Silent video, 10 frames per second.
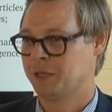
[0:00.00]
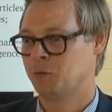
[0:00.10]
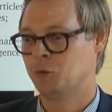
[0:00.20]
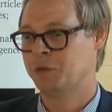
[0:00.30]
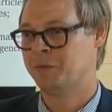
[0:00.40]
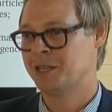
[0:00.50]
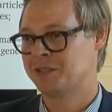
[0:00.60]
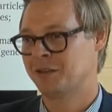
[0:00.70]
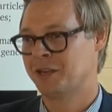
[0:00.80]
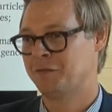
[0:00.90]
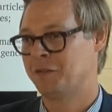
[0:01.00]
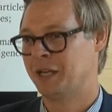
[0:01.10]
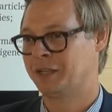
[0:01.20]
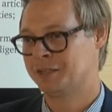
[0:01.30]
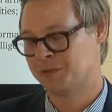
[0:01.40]
It wouldn't be based on
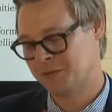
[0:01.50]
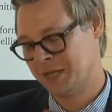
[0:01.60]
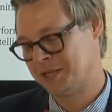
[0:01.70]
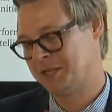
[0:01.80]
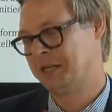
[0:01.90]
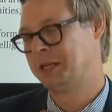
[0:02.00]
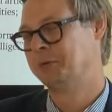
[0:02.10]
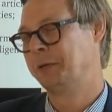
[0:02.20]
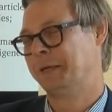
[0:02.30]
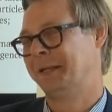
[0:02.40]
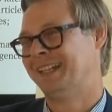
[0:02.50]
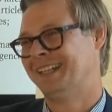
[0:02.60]
anything I can substantiate anyway.